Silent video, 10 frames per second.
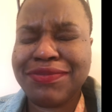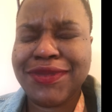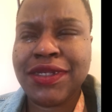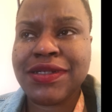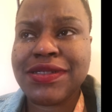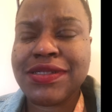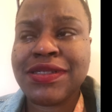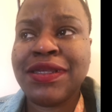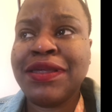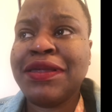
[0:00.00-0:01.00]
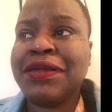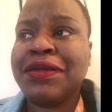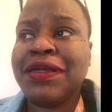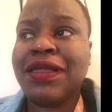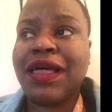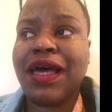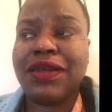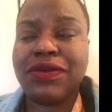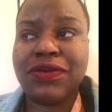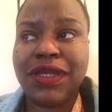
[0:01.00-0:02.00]
Because I
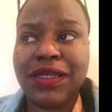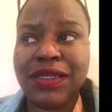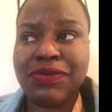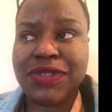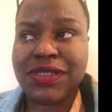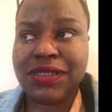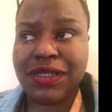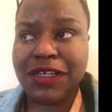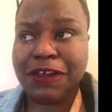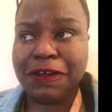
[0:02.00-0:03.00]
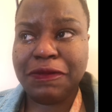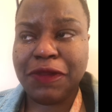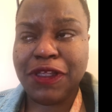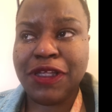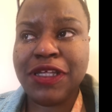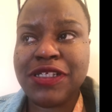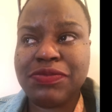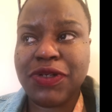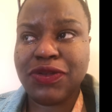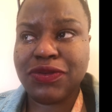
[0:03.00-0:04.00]
knew that he was sick. I mean, he's been